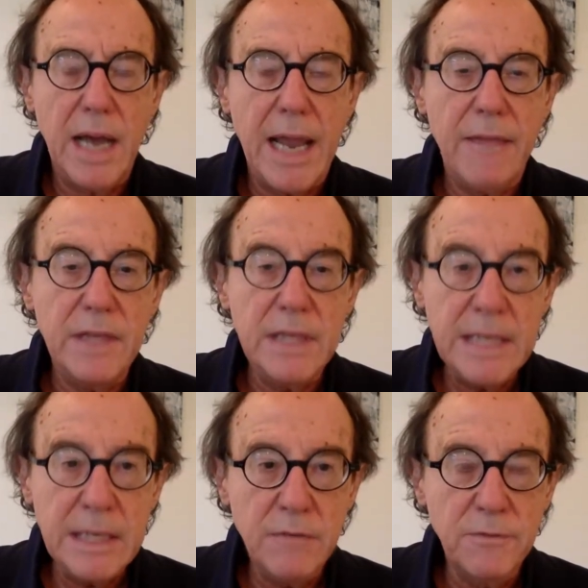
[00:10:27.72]
and the
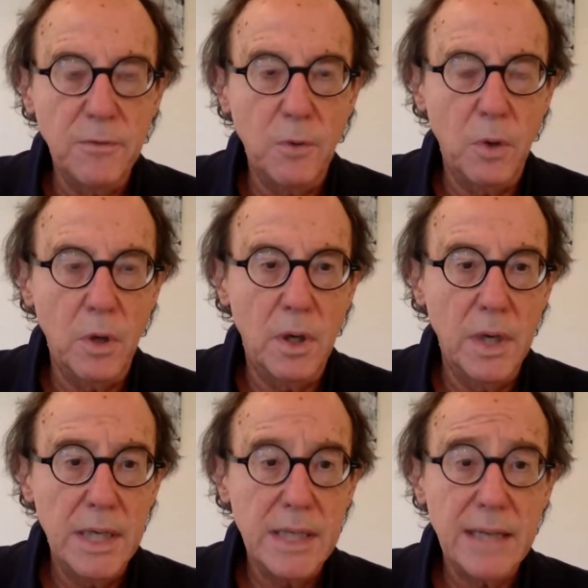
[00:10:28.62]
need for
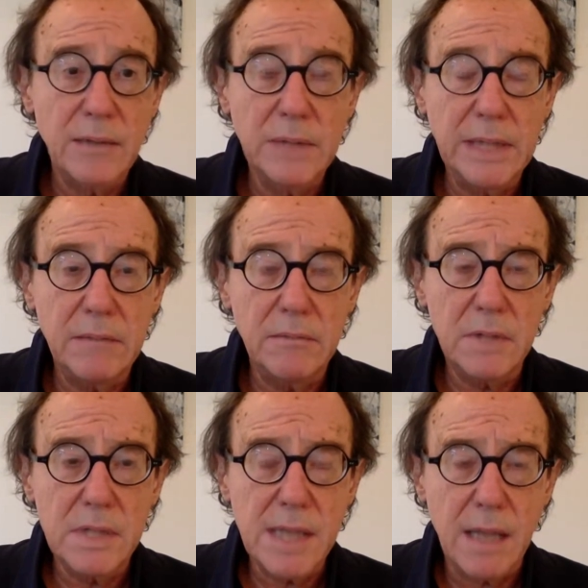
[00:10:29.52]
not only
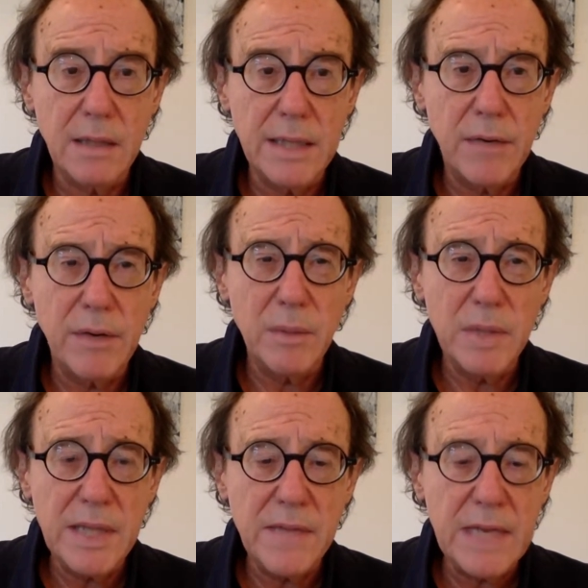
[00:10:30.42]
solidarity
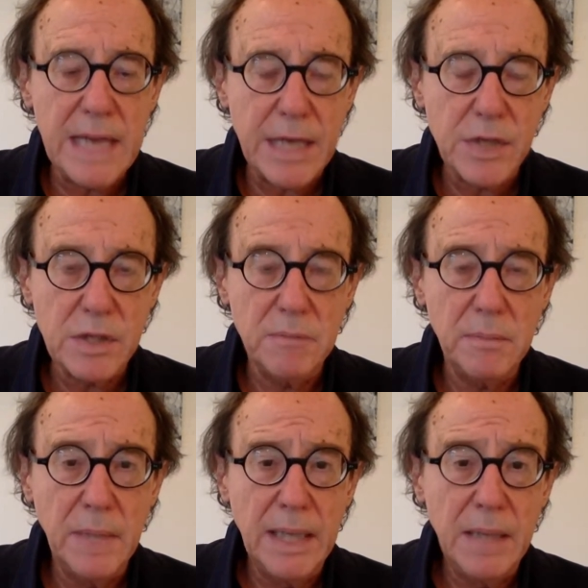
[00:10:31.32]
within the
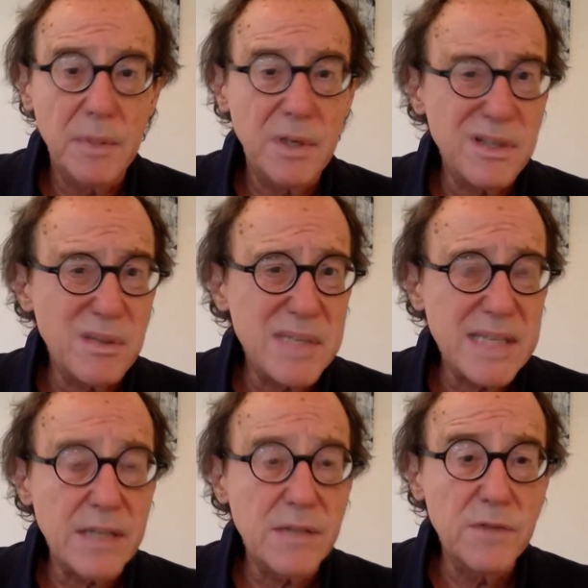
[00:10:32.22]
nation, but also a
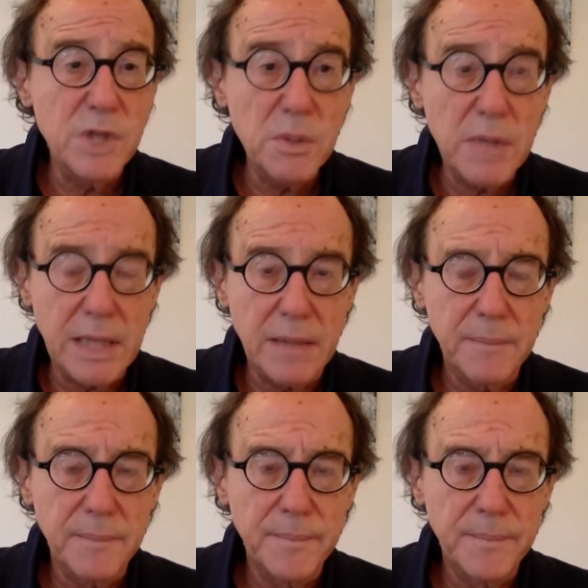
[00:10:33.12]
sense of duty,